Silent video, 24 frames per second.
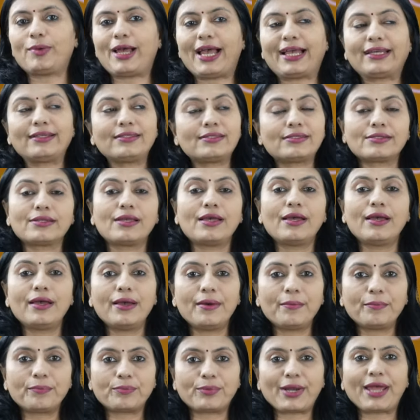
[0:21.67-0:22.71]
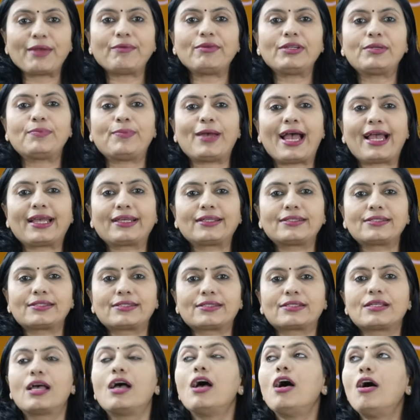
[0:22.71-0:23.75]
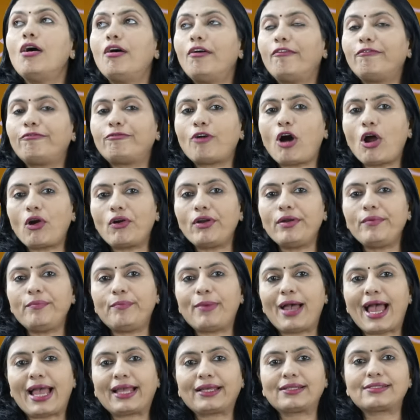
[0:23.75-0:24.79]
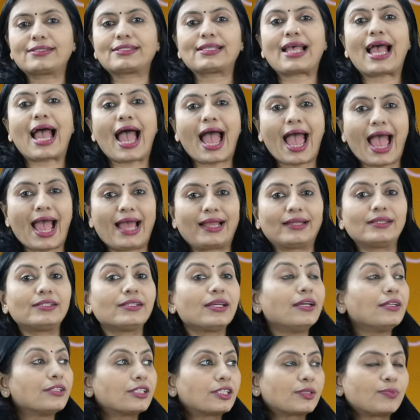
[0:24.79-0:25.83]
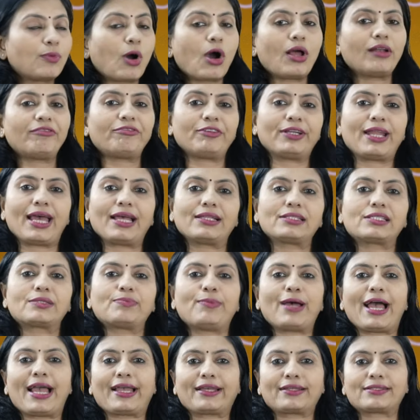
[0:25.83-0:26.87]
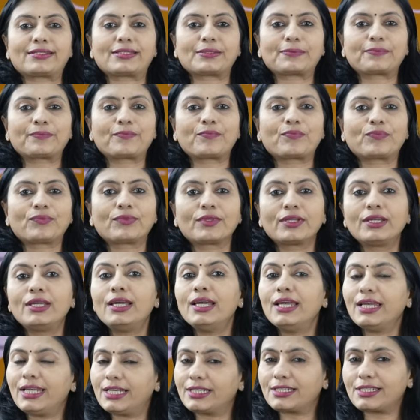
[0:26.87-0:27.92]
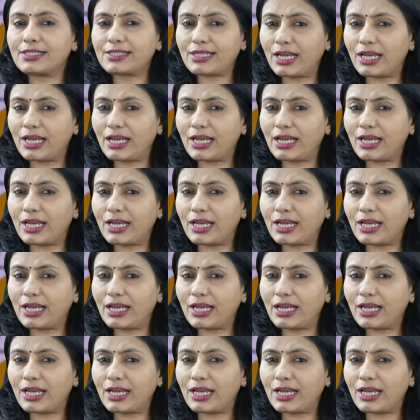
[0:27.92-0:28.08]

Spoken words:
banks, private banks, foreign banks, and small finance banks. It is